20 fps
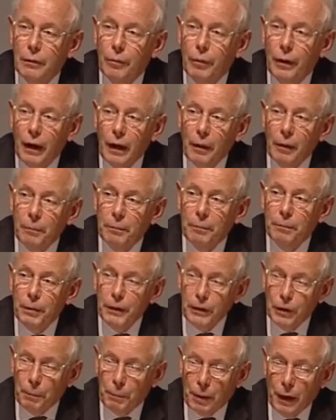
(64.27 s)
We are
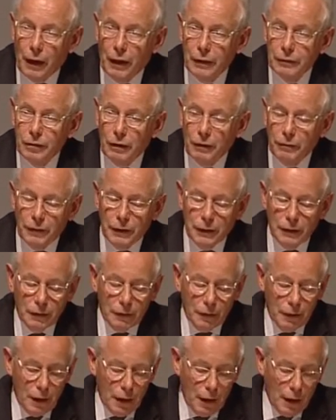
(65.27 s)
but a part of it.